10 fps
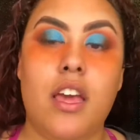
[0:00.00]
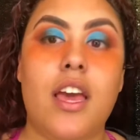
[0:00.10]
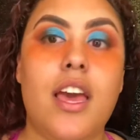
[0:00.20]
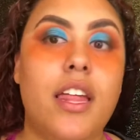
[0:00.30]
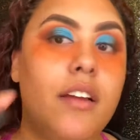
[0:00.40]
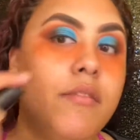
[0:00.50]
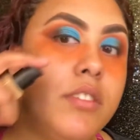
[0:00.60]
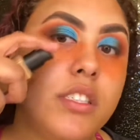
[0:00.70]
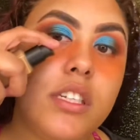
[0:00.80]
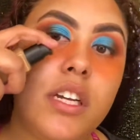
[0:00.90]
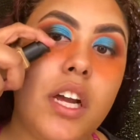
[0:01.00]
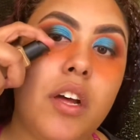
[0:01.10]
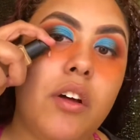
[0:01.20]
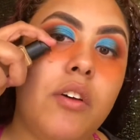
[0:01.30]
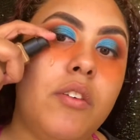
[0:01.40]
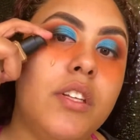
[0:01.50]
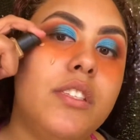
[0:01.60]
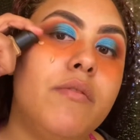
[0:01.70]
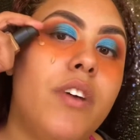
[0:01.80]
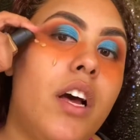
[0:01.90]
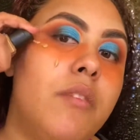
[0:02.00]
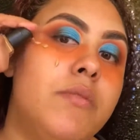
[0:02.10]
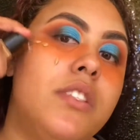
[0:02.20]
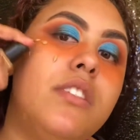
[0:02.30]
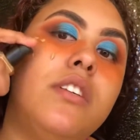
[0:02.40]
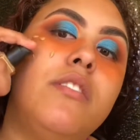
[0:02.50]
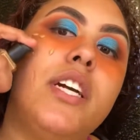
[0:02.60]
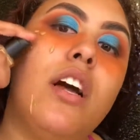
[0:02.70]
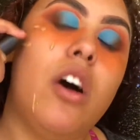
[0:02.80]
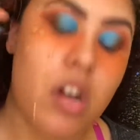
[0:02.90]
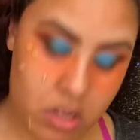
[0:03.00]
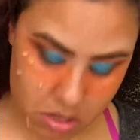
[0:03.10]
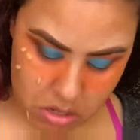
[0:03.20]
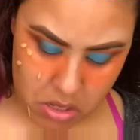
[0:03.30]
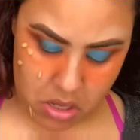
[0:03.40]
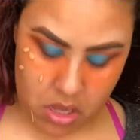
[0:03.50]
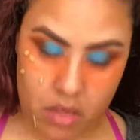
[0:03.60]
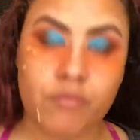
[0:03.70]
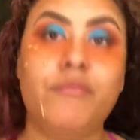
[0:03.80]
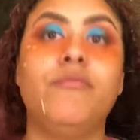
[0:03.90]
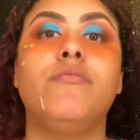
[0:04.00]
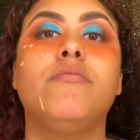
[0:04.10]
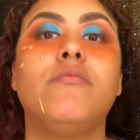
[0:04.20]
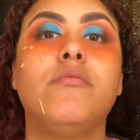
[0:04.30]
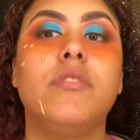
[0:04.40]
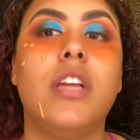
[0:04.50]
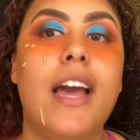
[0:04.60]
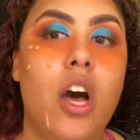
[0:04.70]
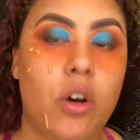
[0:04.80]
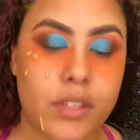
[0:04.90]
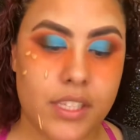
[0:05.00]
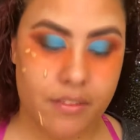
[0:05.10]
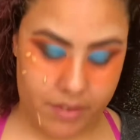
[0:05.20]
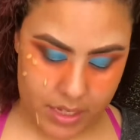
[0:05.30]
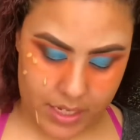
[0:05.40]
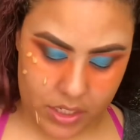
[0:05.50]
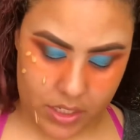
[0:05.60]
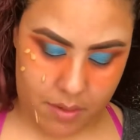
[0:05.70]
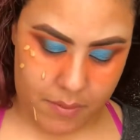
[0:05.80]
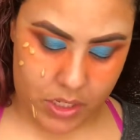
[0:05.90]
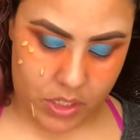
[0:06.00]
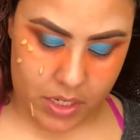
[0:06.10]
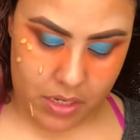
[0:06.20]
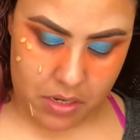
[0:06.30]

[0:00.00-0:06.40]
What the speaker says: And I'm just gonna go with some pumps direct. Oh, I always get foundation on my shirt.